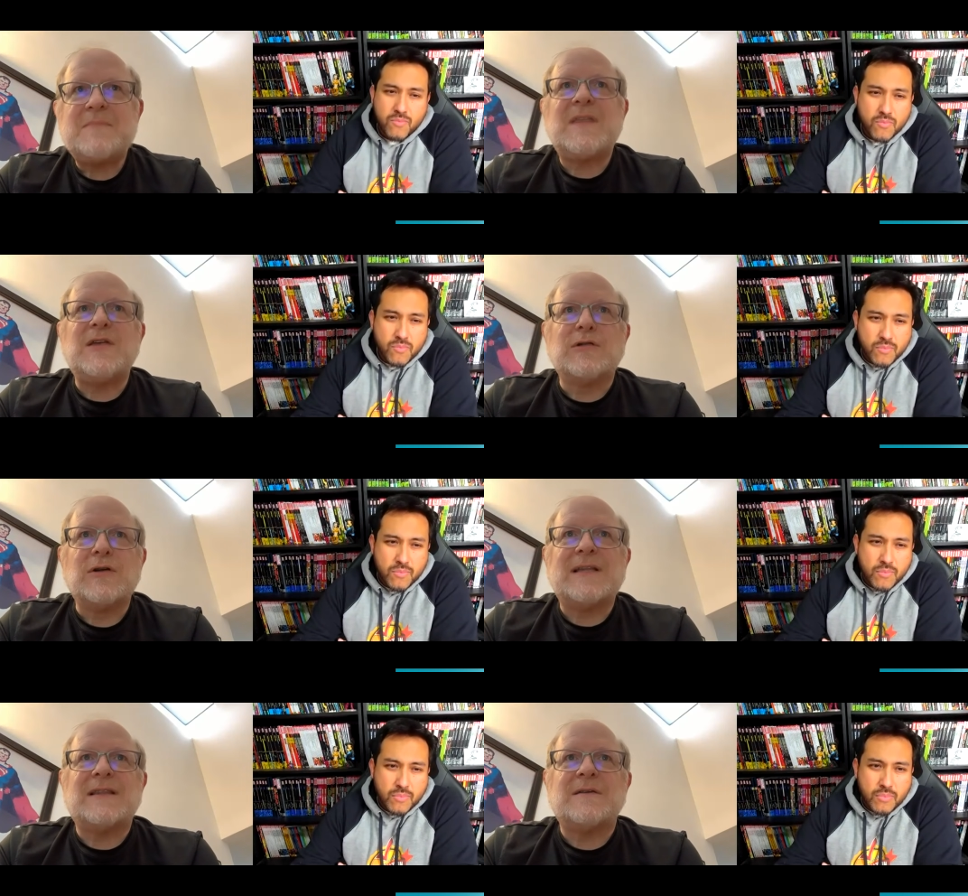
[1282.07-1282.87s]
Speaker 1: you
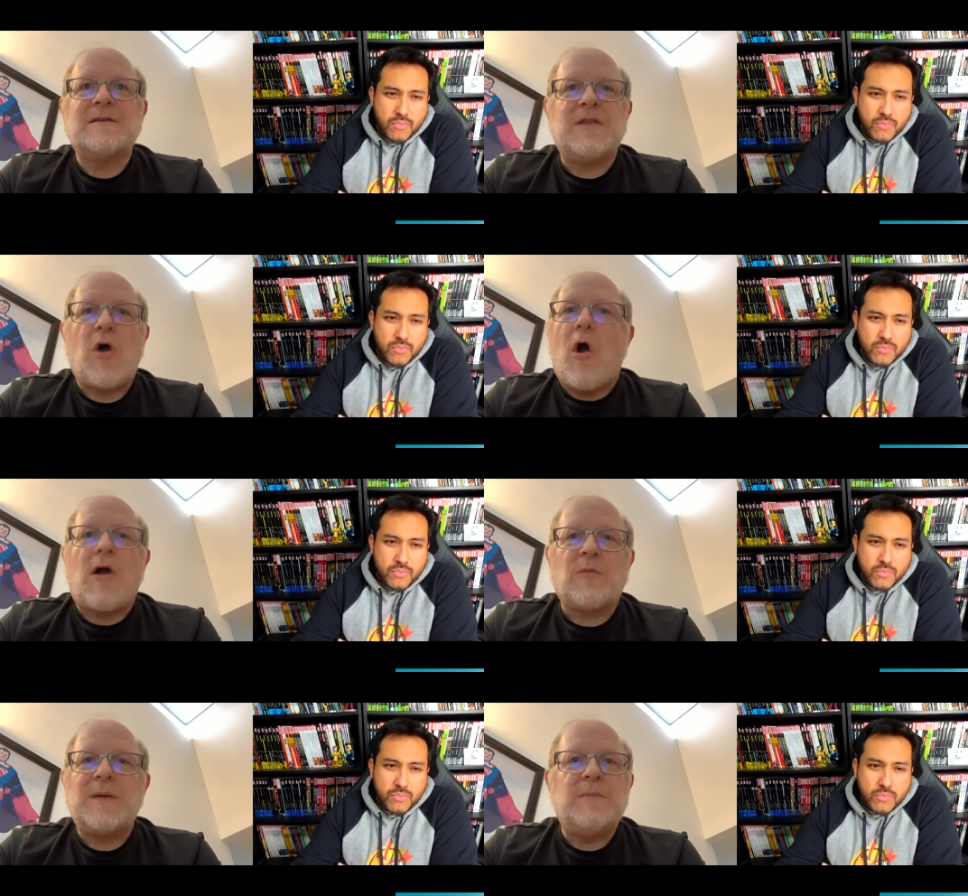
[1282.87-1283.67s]
look at the, the art
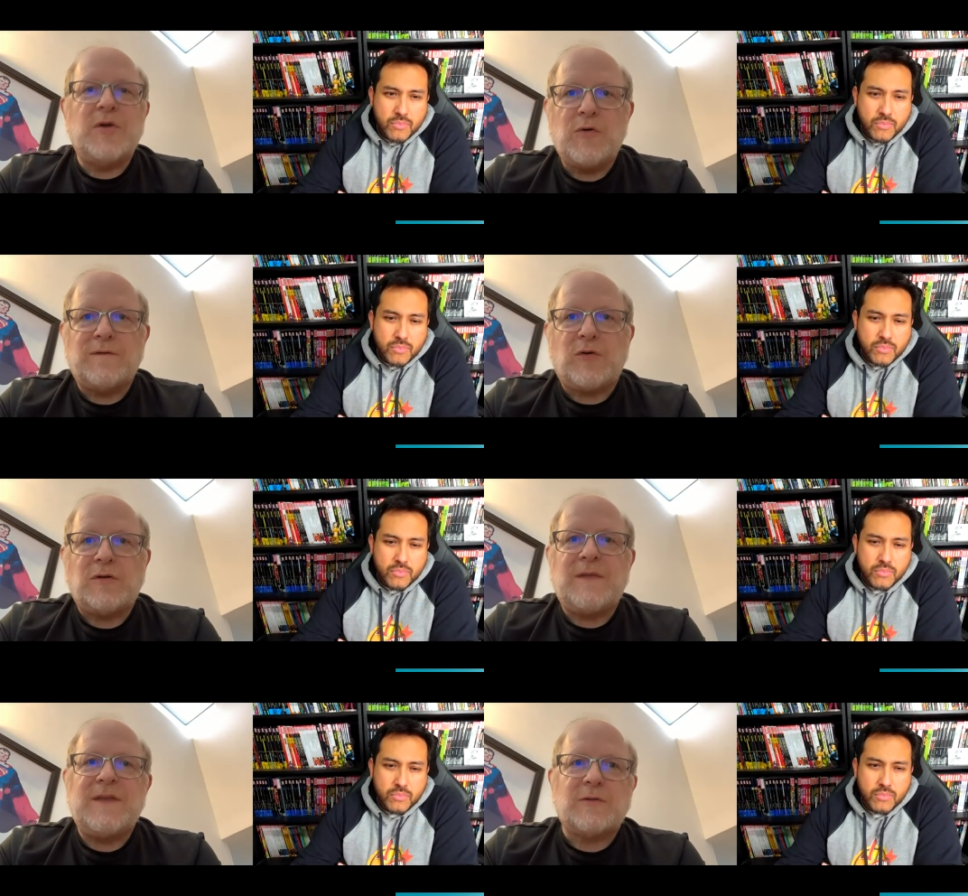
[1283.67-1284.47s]
will be beautiful,
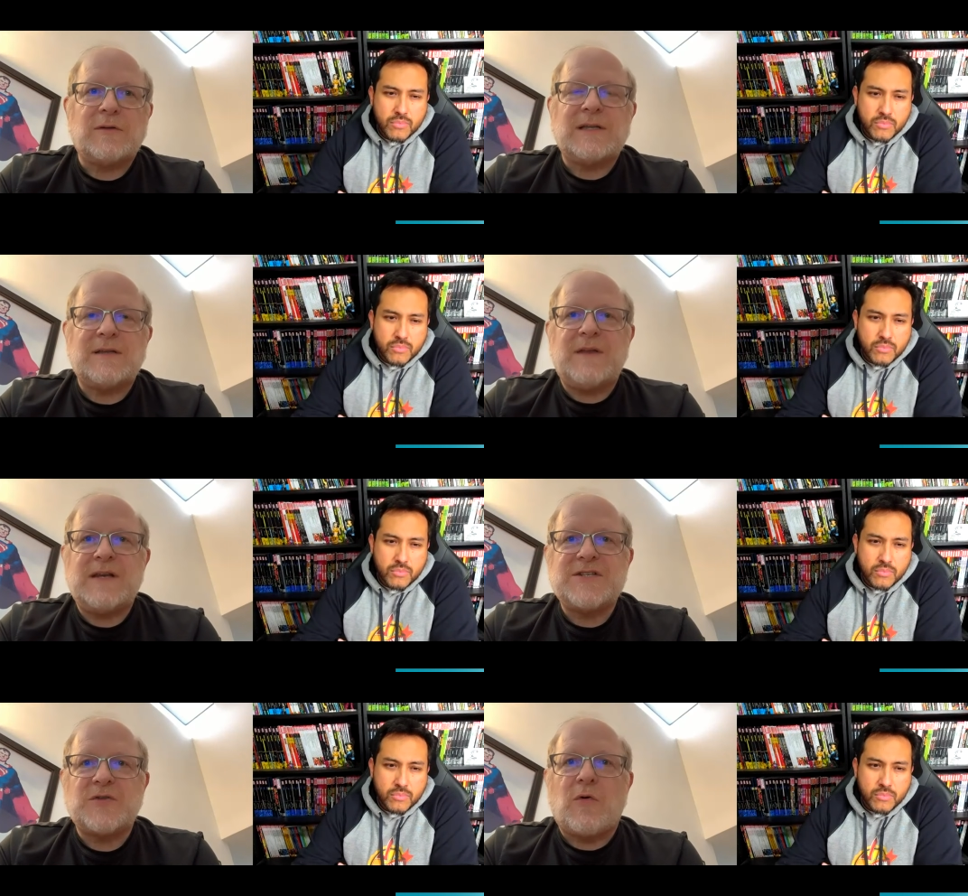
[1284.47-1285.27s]
and then you'll look at the
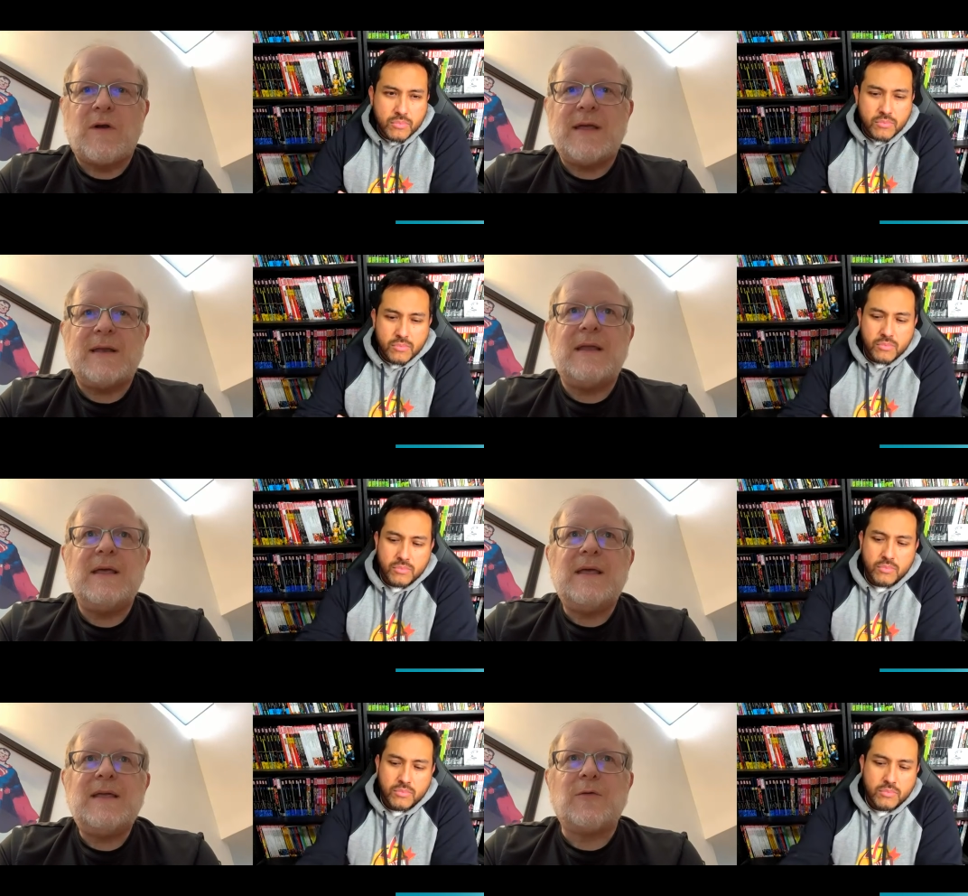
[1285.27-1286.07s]
finished story and
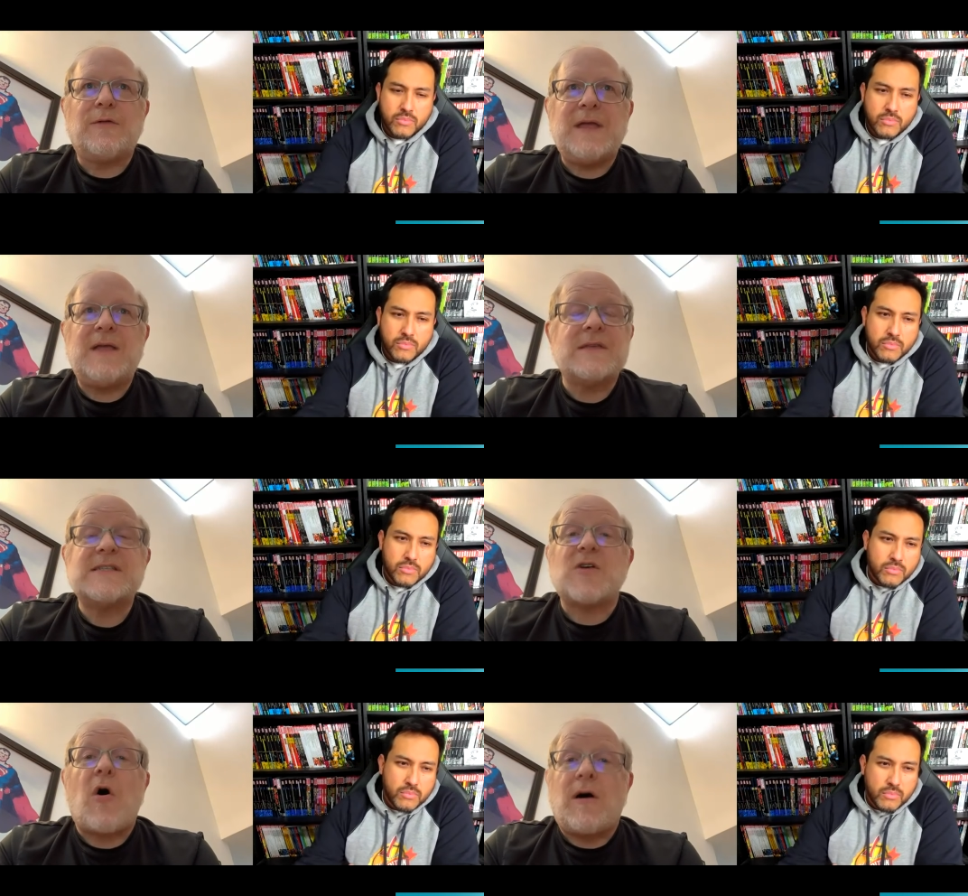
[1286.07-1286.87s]
you'll think this
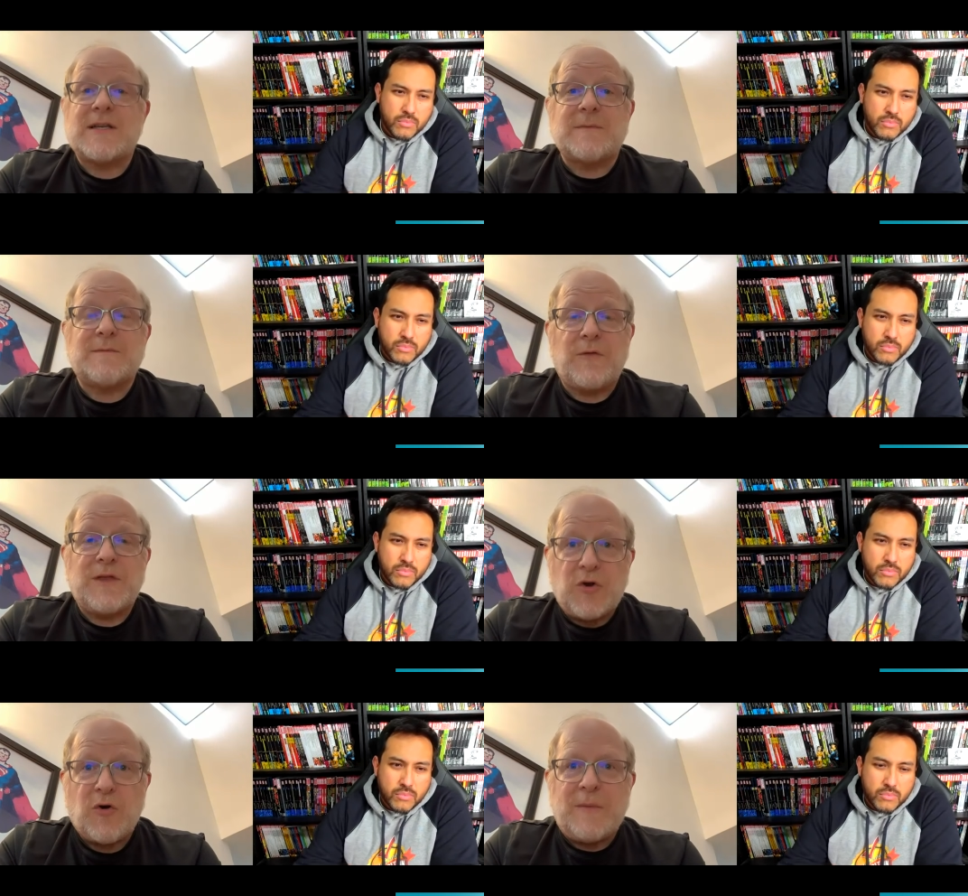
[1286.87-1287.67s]
is awesome for the
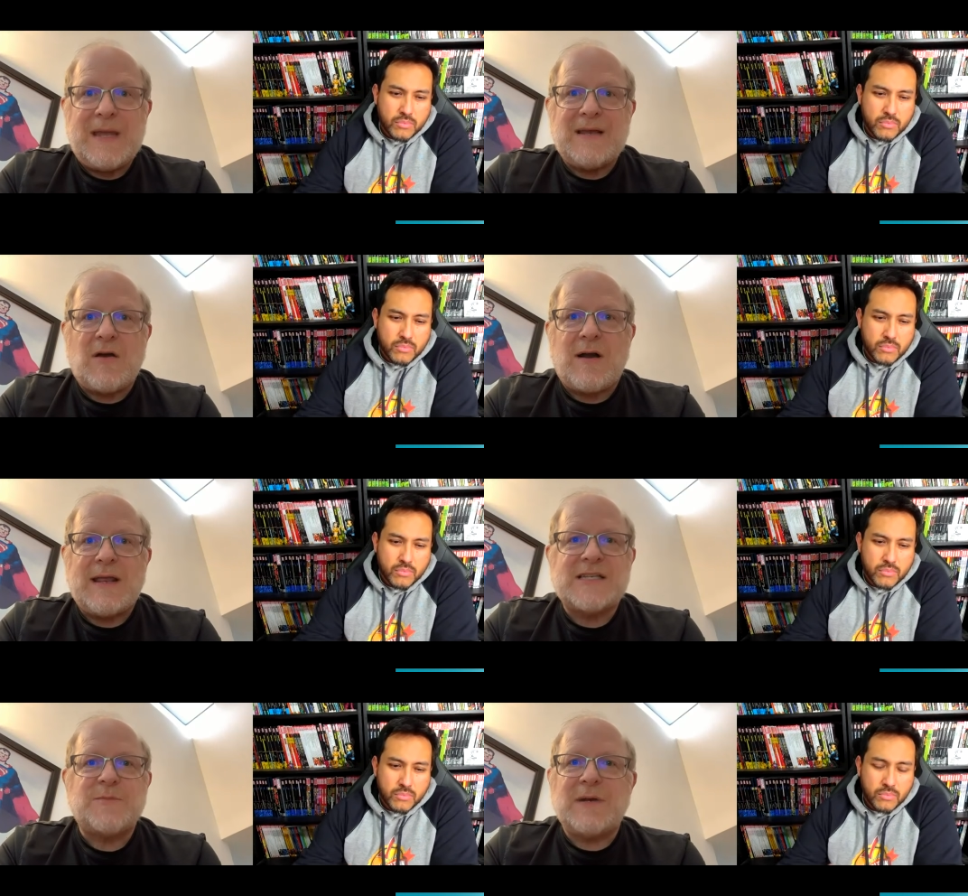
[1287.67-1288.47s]
European
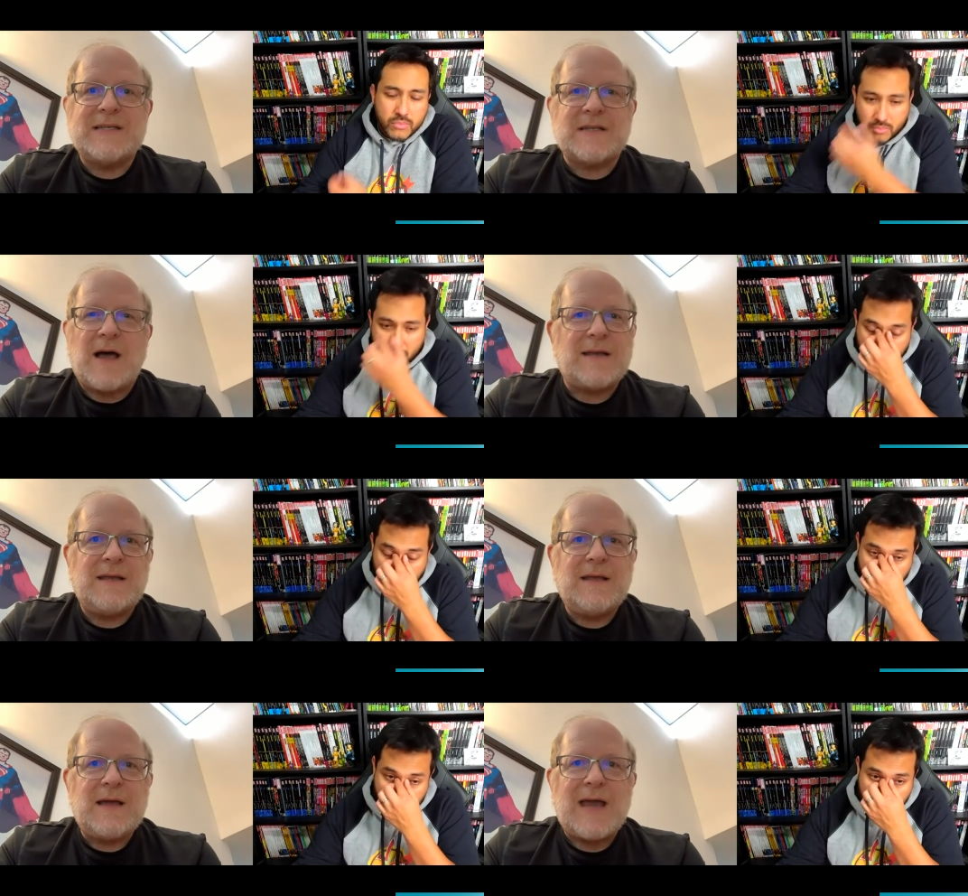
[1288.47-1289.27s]
audience, but it's not,
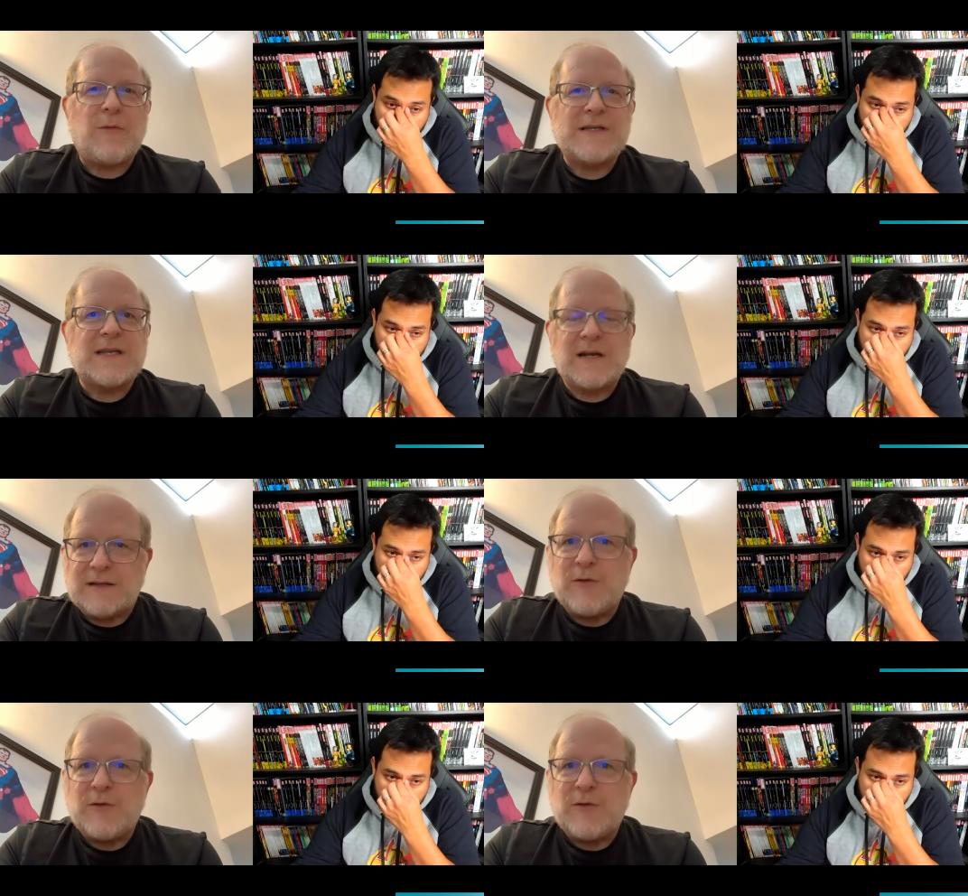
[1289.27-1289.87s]
I don't think it's going to click